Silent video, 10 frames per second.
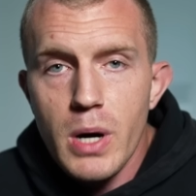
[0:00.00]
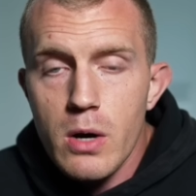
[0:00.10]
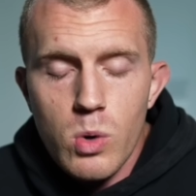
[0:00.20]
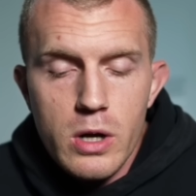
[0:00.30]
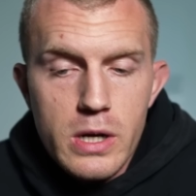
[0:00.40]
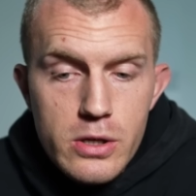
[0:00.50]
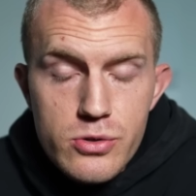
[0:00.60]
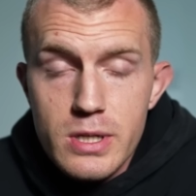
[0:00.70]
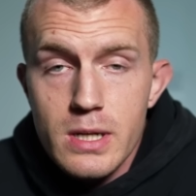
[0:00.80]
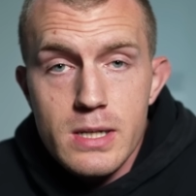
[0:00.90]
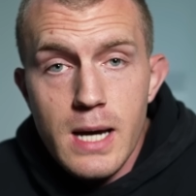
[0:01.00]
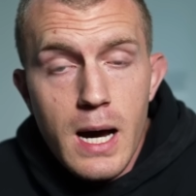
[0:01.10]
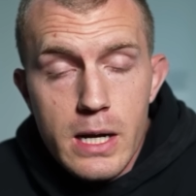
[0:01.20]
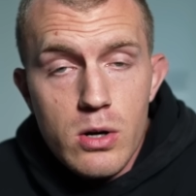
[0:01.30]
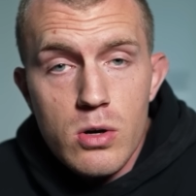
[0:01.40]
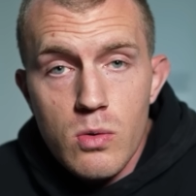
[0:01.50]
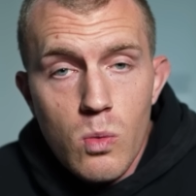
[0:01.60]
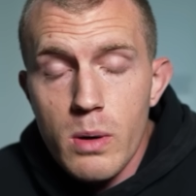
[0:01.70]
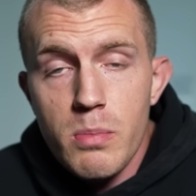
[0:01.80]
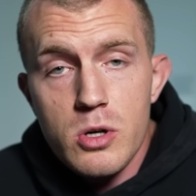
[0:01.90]
But we're going to use an entire
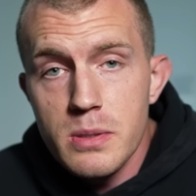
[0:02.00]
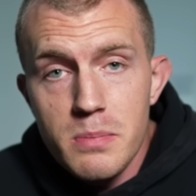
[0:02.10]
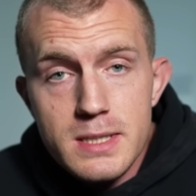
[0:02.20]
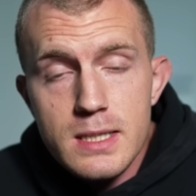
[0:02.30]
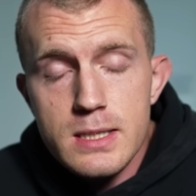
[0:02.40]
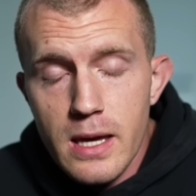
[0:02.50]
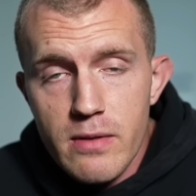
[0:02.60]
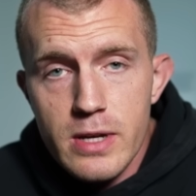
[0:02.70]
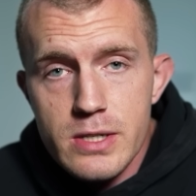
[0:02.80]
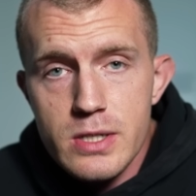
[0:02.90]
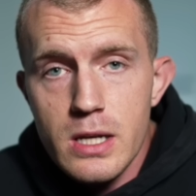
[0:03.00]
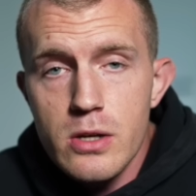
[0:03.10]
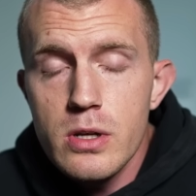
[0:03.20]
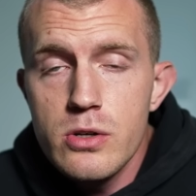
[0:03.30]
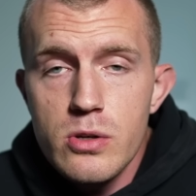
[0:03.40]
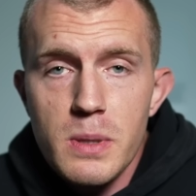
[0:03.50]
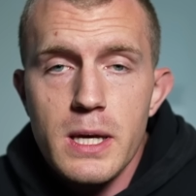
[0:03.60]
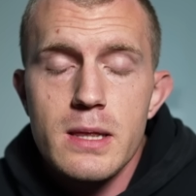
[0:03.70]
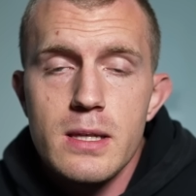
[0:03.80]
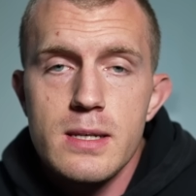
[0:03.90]
one-person business canvas, and you can
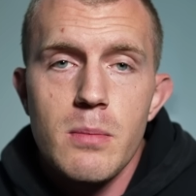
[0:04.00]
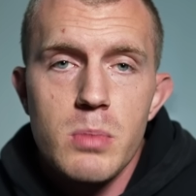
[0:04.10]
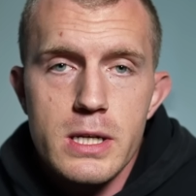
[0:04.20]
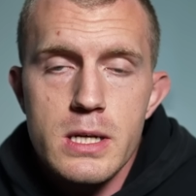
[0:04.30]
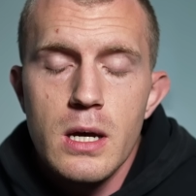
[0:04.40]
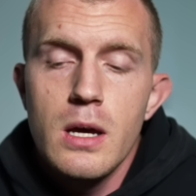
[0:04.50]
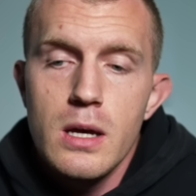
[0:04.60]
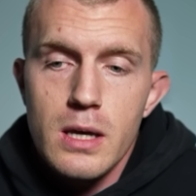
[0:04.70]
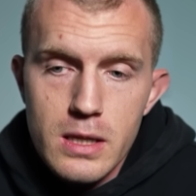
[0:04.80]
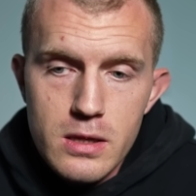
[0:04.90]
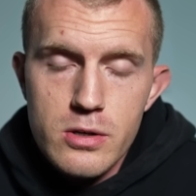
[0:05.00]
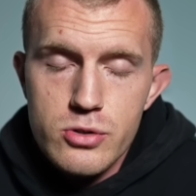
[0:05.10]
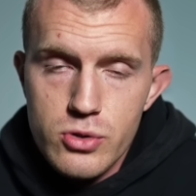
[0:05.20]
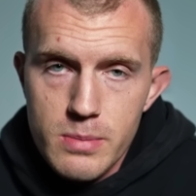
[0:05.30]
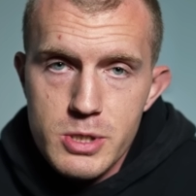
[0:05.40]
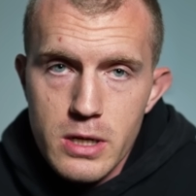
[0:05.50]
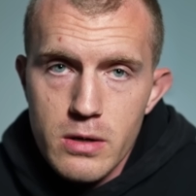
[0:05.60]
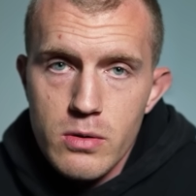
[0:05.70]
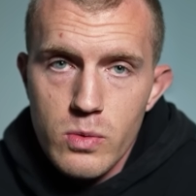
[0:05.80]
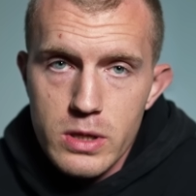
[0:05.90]
duplicate the template in the
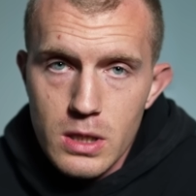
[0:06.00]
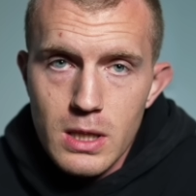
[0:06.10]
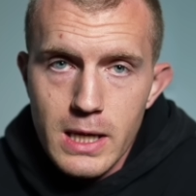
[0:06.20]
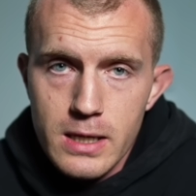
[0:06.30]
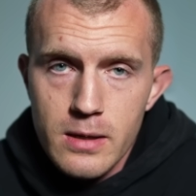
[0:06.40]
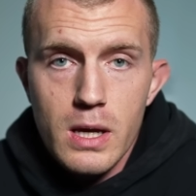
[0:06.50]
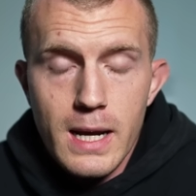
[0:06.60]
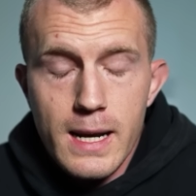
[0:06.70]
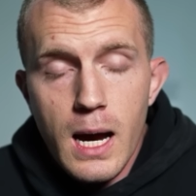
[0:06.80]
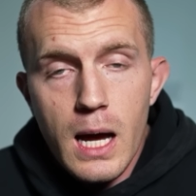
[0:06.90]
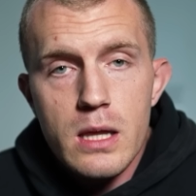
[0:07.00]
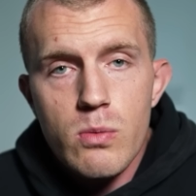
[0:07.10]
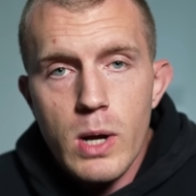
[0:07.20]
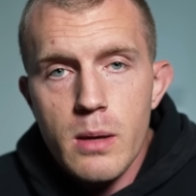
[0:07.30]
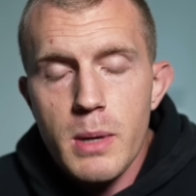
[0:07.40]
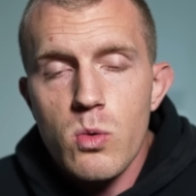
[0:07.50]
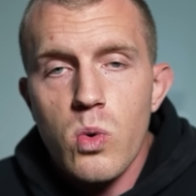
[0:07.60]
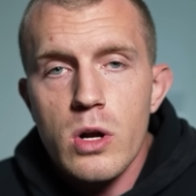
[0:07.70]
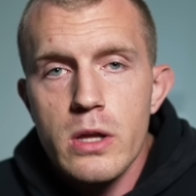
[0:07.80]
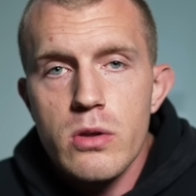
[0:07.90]
description with the link. And I'd highly recommend
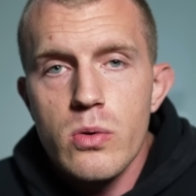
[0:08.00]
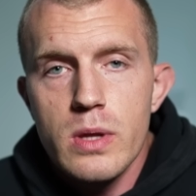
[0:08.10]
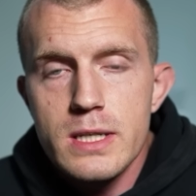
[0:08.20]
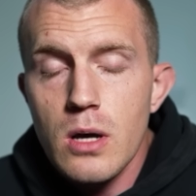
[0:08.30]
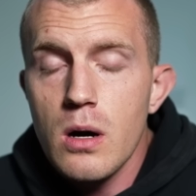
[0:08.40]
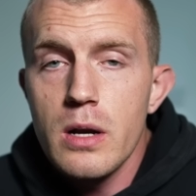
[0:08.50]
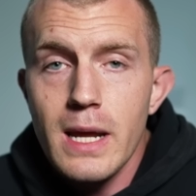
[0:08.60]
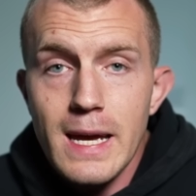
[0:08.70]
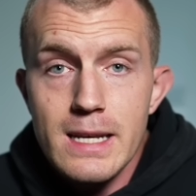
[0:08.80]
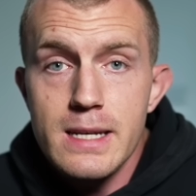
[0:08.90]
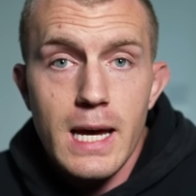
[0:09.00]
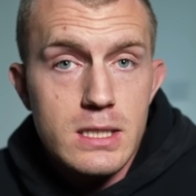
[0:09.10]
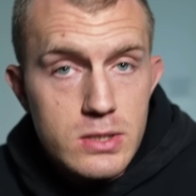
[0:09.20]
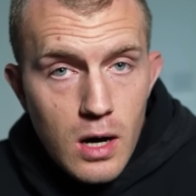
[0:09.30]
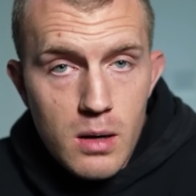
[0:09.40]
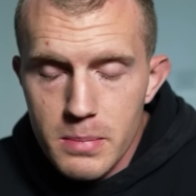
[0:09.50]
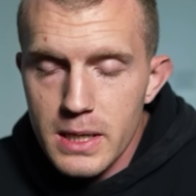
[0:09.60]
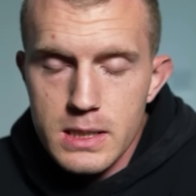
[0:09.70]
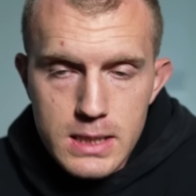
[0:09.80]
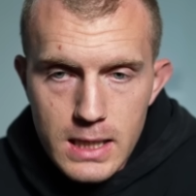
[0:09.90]
working through this on a desktop
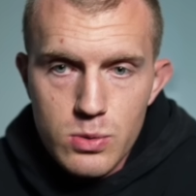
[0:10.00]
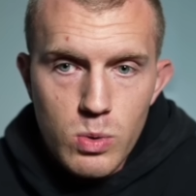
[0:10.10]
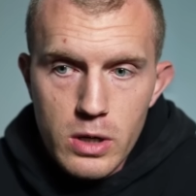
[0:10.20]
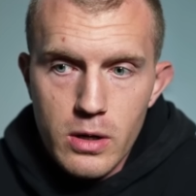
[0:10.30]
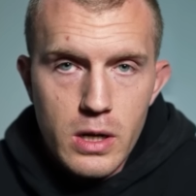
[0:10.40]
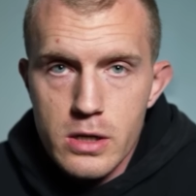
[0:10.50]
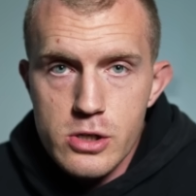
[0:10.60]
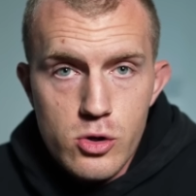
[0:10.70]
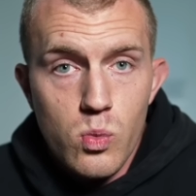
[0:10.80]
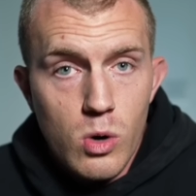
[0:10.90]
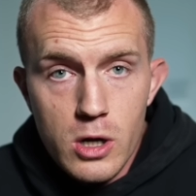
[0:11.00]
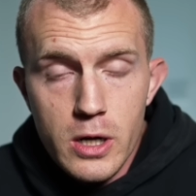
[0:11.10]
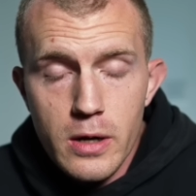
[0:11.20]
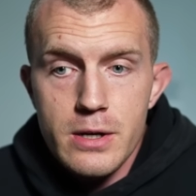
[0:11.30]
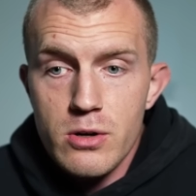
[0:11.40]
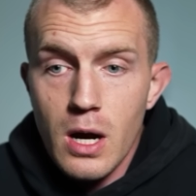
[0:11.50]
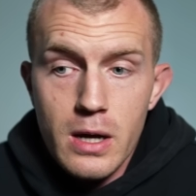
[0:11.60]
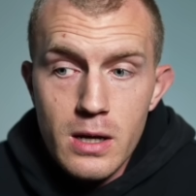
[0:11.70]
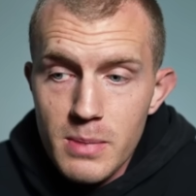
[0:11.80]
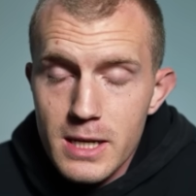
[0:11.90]
because that's where you're going to do work and you're not
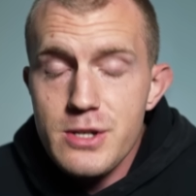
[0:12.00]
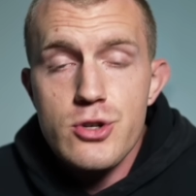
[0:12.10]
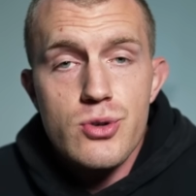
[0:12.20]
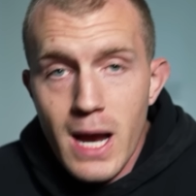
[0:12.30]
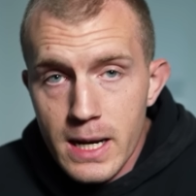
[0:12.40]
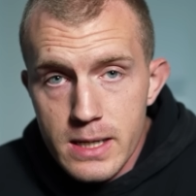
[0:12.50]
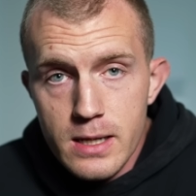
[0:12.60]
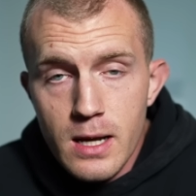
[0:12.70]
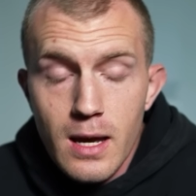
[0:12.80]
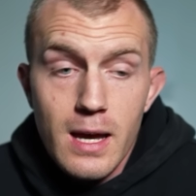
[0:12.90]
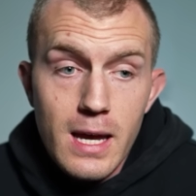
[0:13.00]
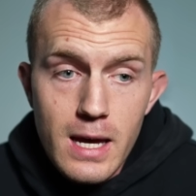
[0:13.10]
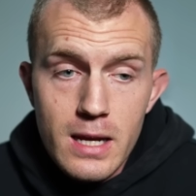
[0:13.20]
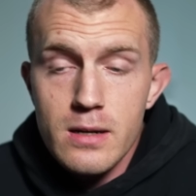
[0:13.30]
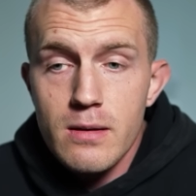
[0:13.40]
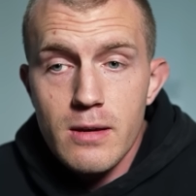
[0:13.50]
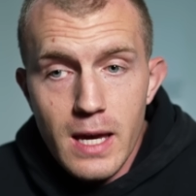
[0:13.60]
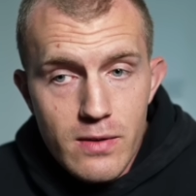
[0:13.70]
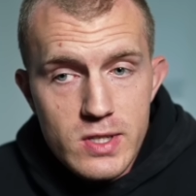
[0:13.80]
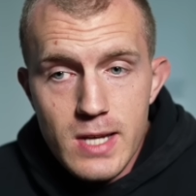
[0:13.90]
going to be distracted. And
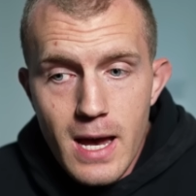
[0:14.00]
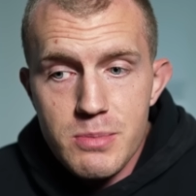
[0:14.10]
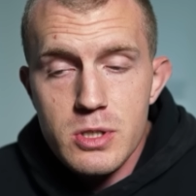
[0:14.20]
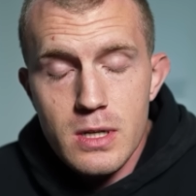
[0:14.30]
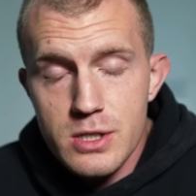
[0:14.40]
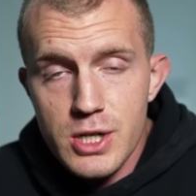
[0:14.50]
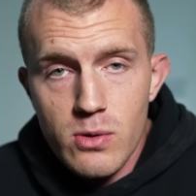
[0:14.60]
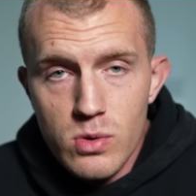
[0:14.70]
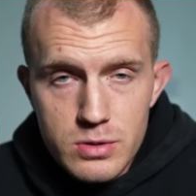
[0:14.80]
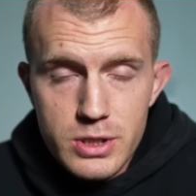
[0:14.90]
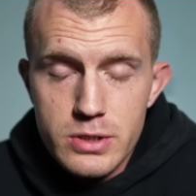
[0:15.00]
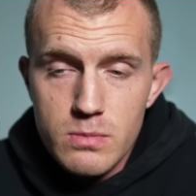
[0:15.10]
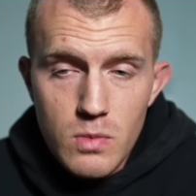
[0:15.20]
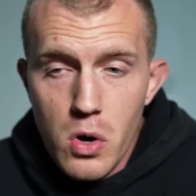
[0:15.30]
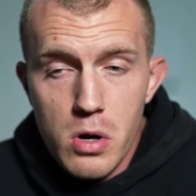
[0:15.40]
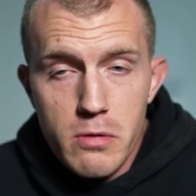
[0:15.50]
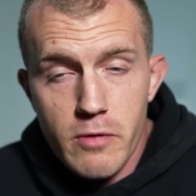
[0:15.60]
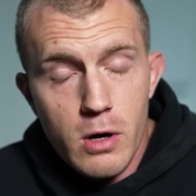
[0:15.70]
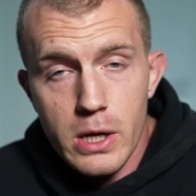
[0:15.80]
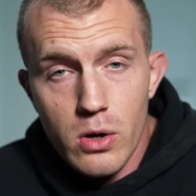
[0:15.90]
Canvas apps in general just aren't
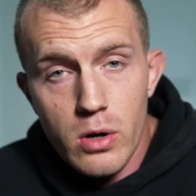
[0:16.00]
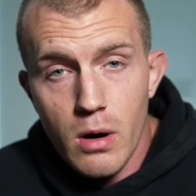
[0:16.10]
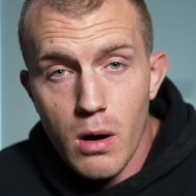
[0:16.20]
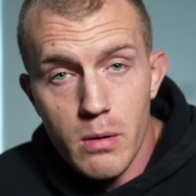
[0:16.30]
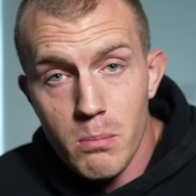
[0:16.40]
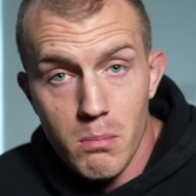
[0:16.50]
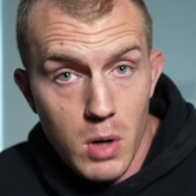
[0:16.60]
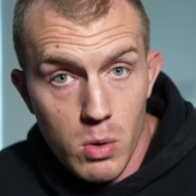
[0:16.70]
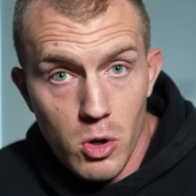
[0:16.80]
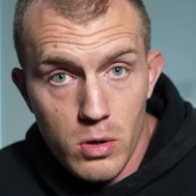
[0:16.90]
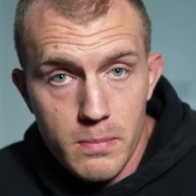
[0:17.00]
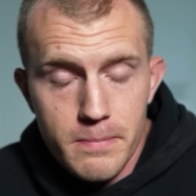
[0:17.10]
very good on mobile.